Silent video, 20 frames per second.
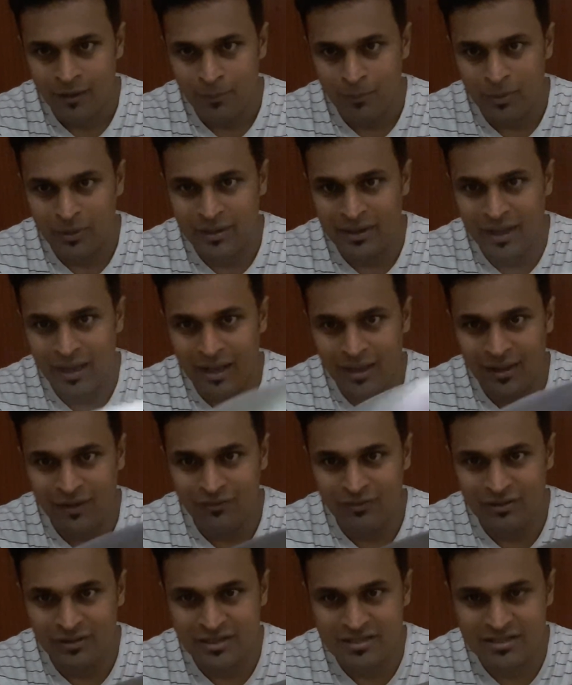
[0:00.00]
But yeah,
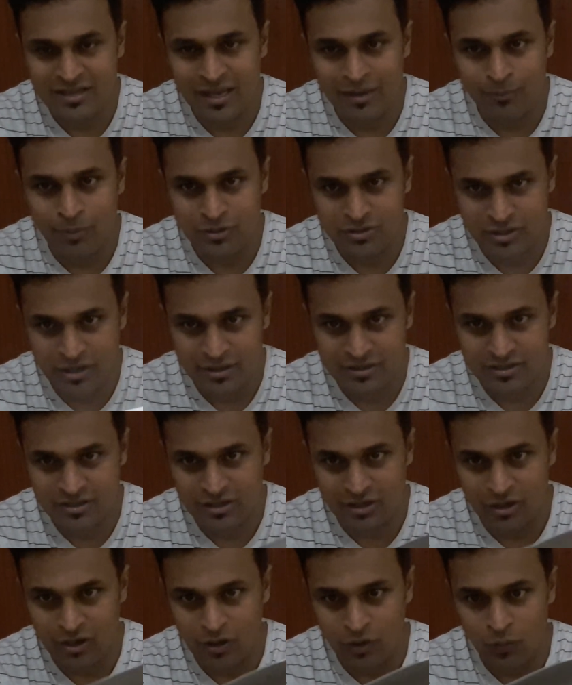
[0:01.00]
even this can process
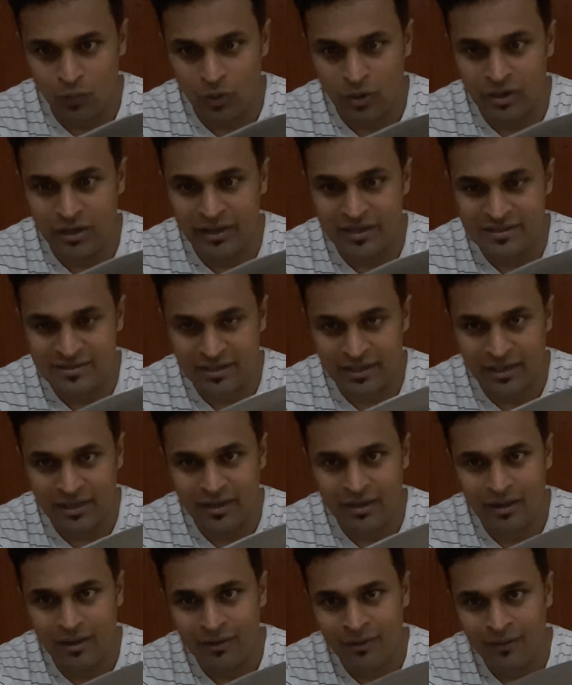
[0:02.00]
wood easily.